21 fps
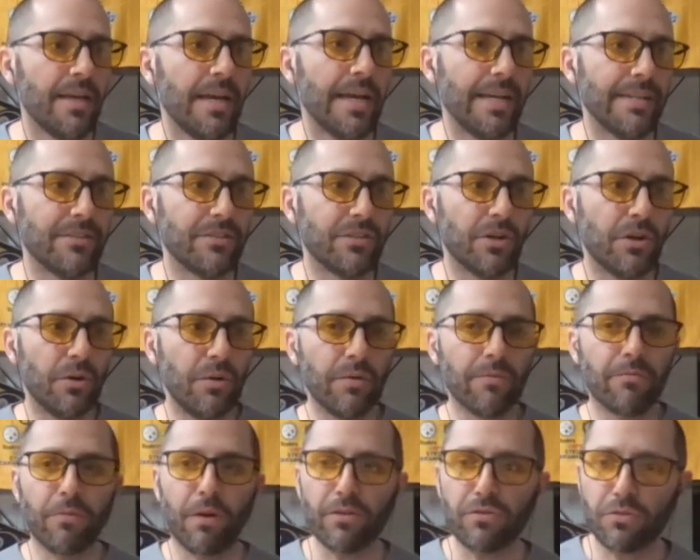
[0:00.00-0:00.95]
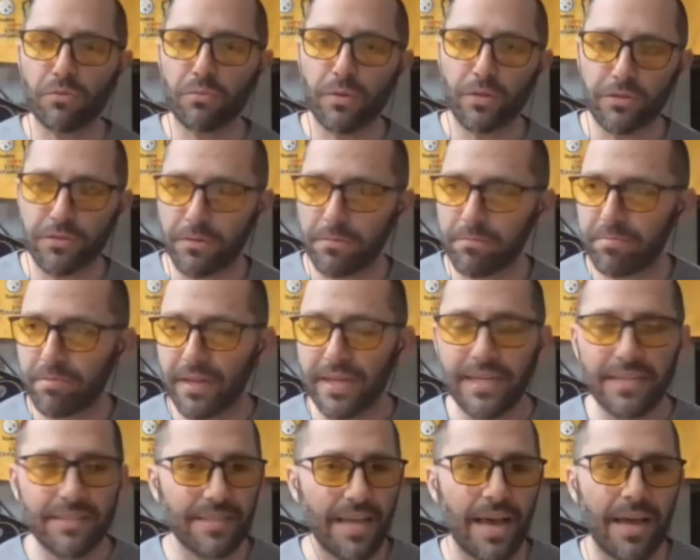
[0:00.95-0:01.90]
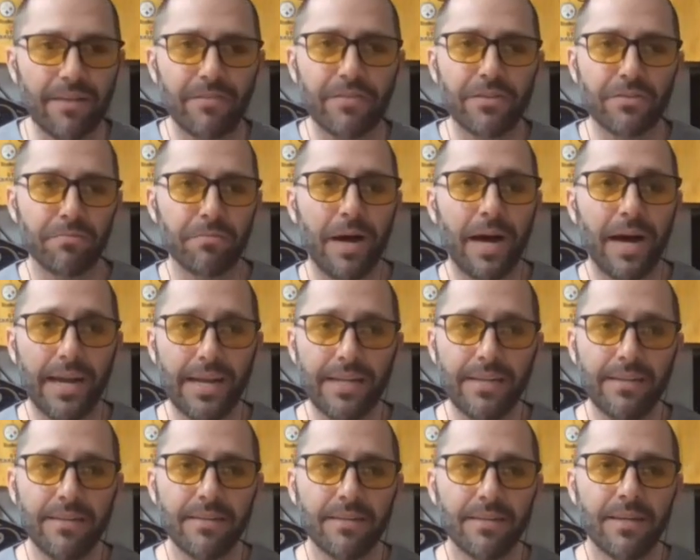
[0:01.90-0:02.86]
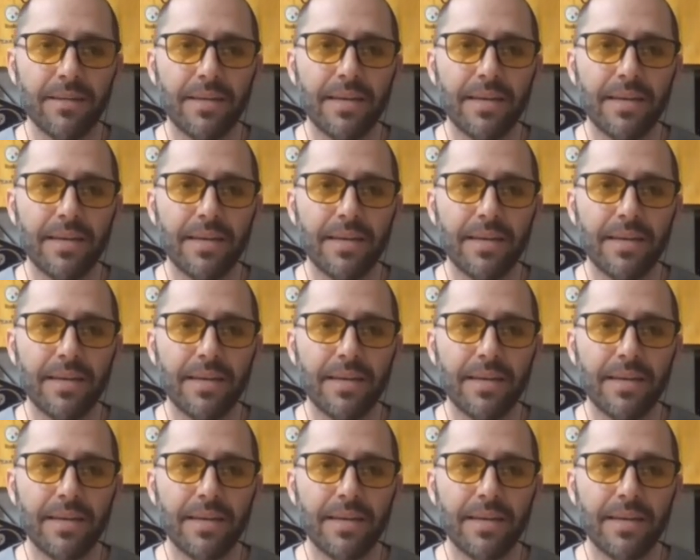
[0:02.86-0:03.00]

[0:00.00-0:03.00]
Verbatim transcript: And so if Russell Wilson plays out of his mind